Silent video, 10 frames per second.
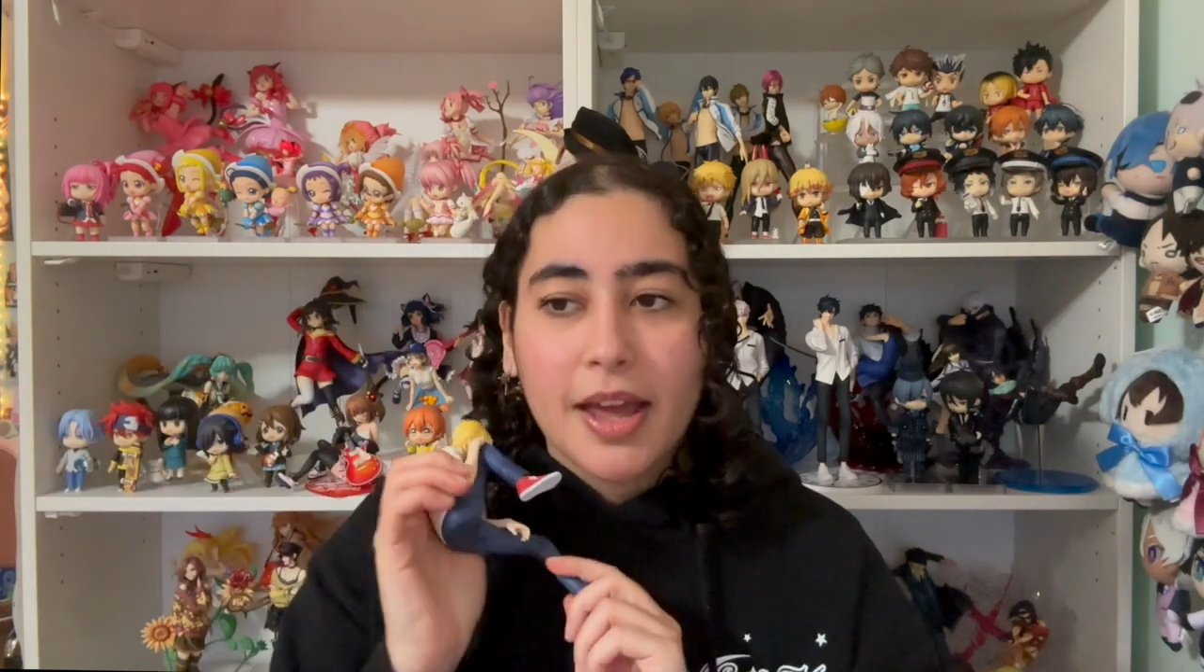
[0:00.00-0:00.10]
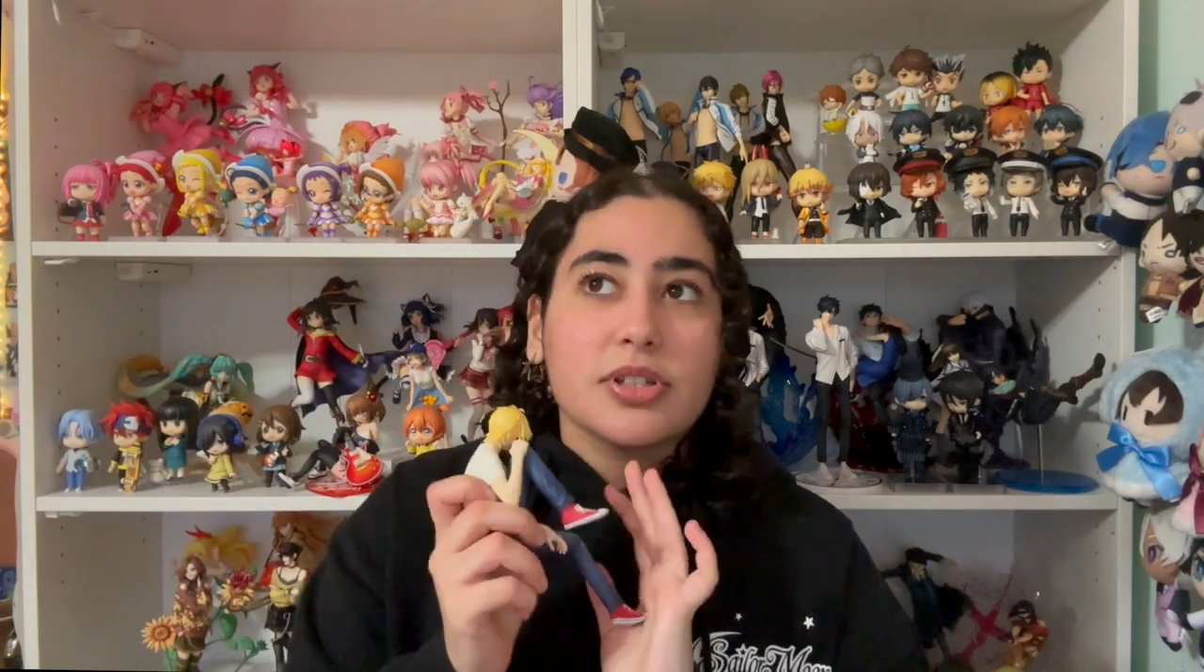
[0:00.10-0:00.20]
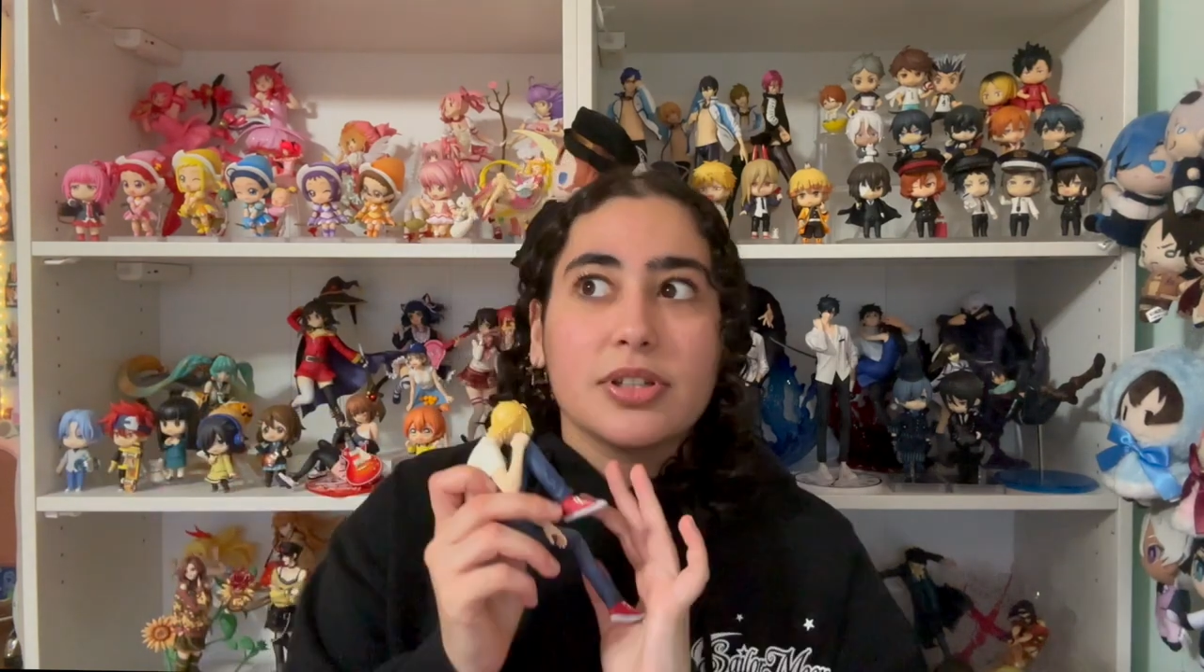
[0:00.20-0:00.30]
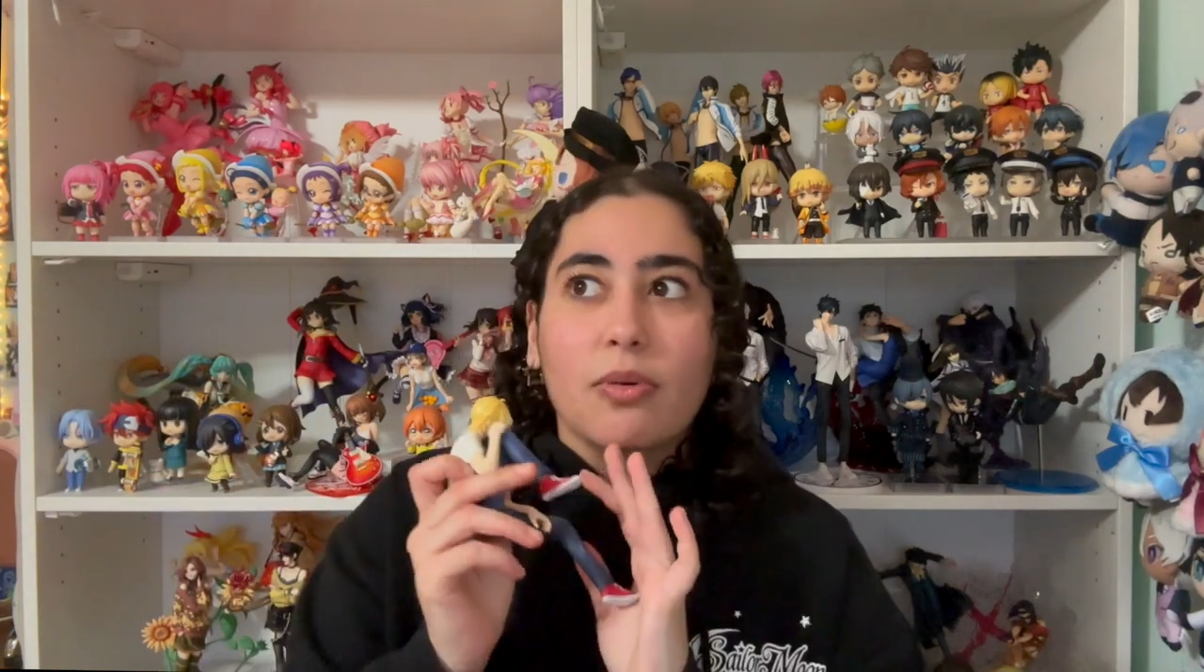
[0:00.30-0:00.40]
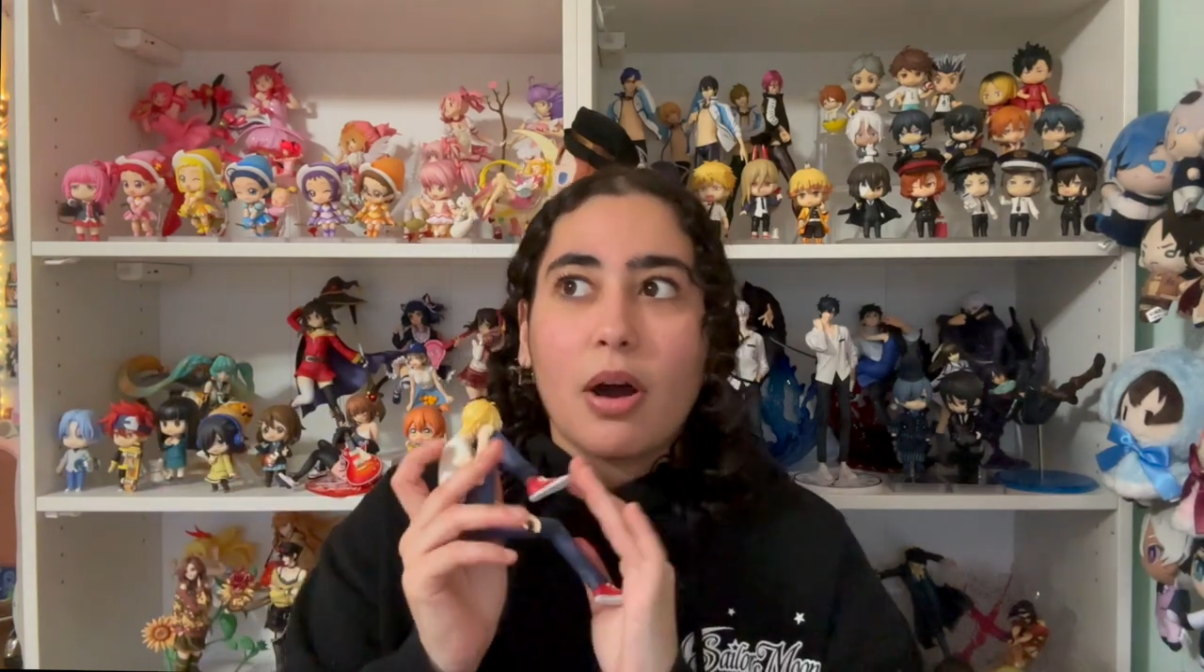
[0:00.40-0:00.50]

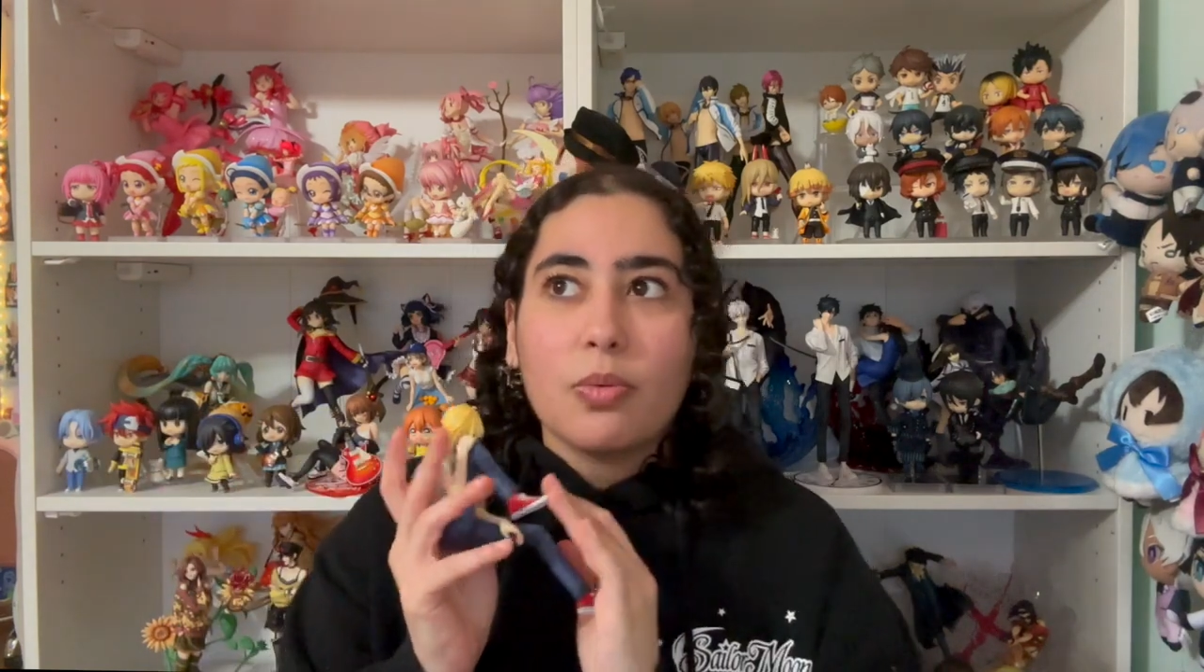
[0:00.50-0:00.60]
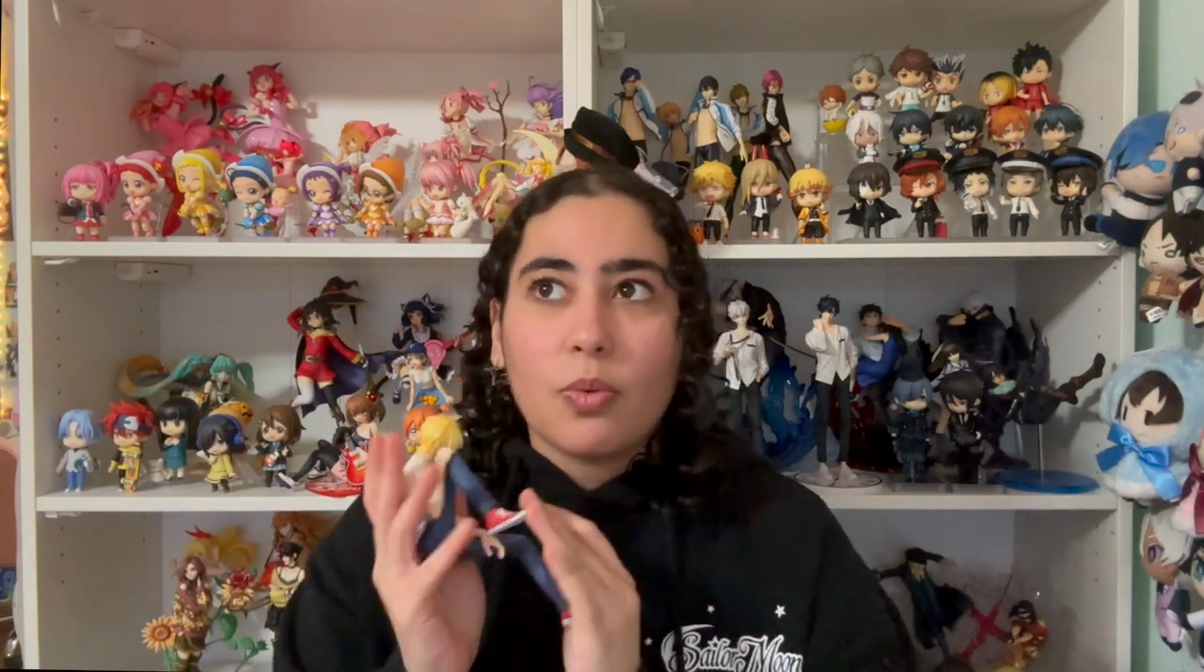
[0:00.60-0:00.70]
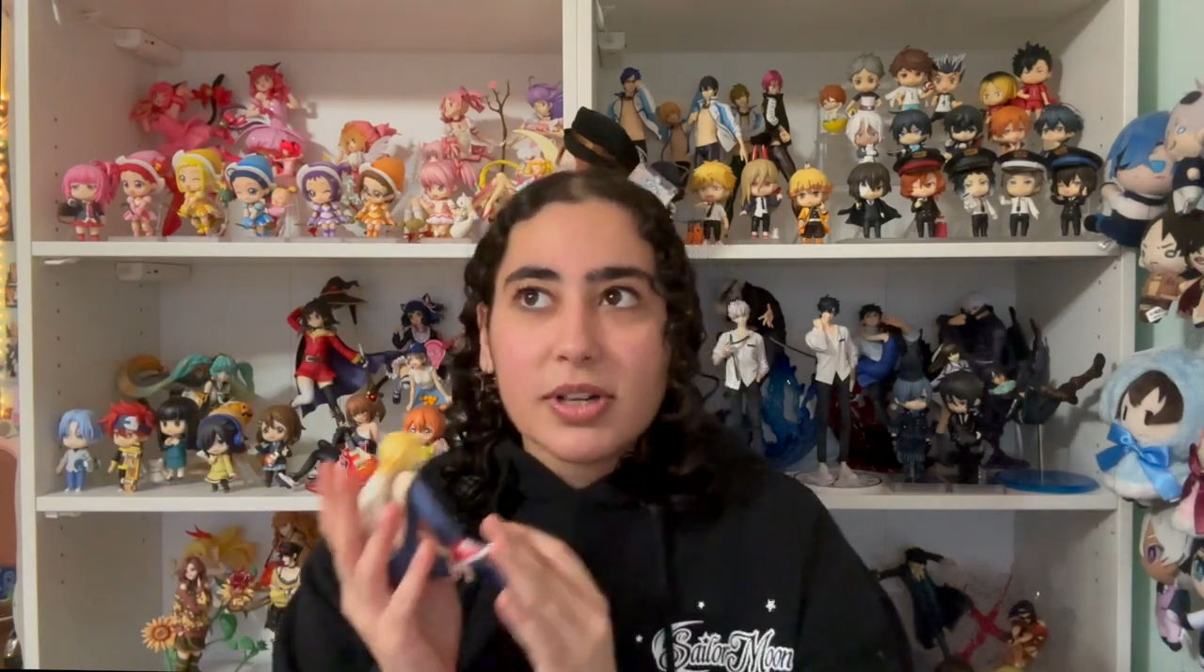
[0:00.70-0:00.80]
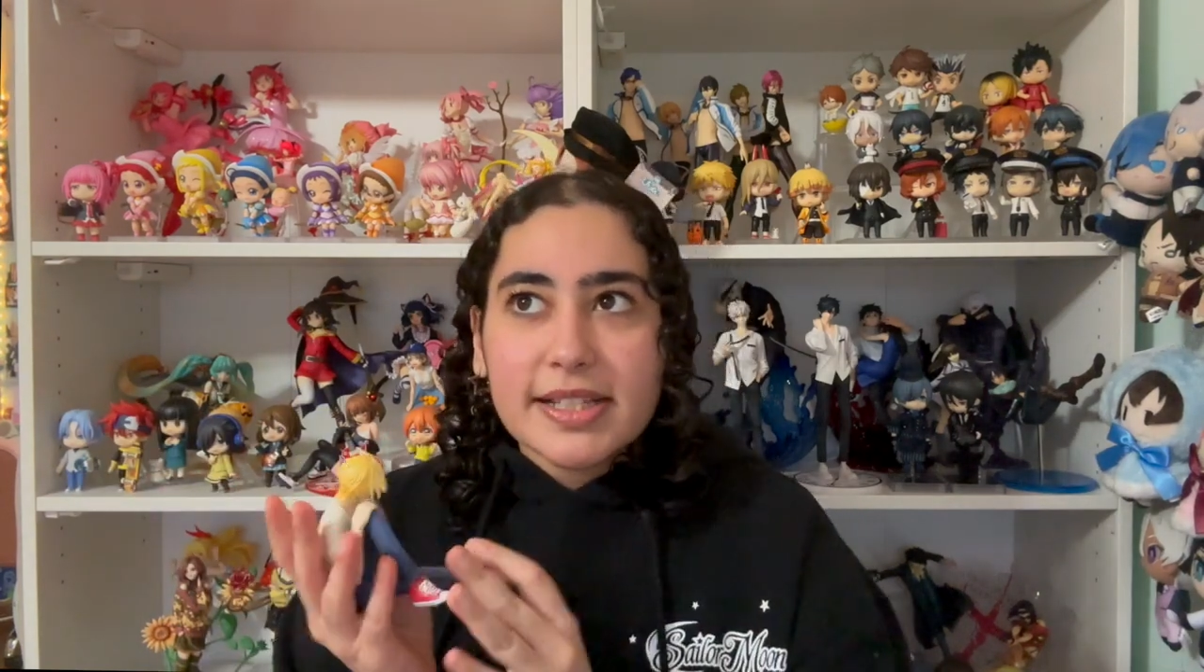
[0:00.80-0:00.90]
So on one